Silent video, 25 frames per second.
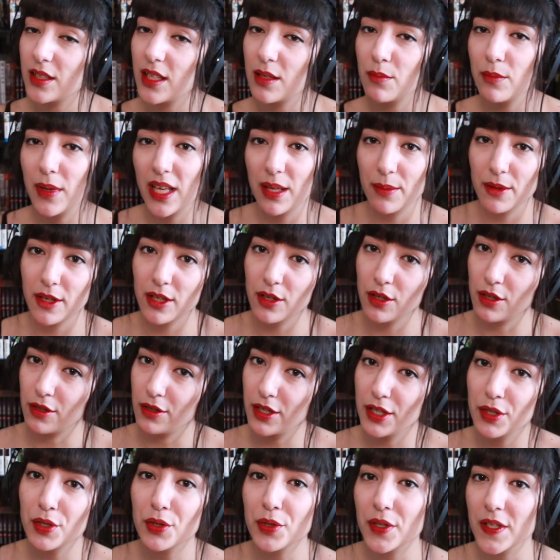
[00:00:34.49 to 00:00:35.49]
then maybe you're
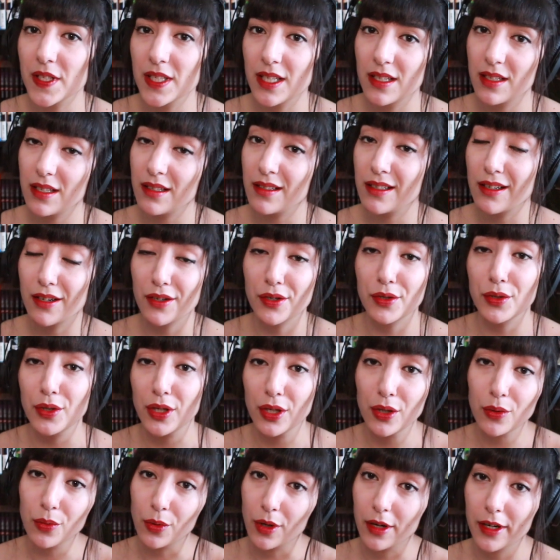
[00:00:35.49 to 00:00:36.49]
interested in their
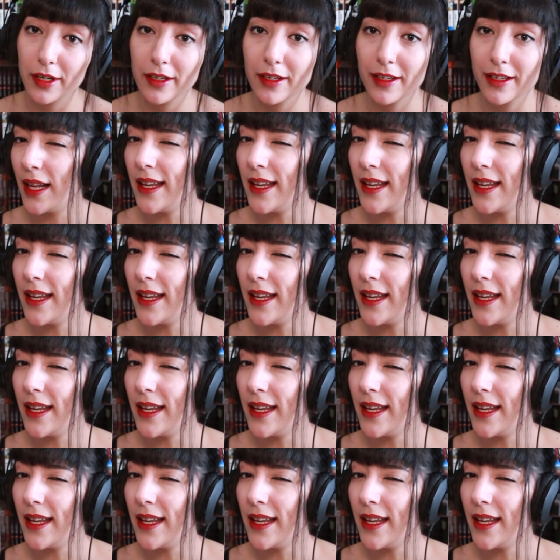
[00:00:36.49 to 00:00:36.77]
new work.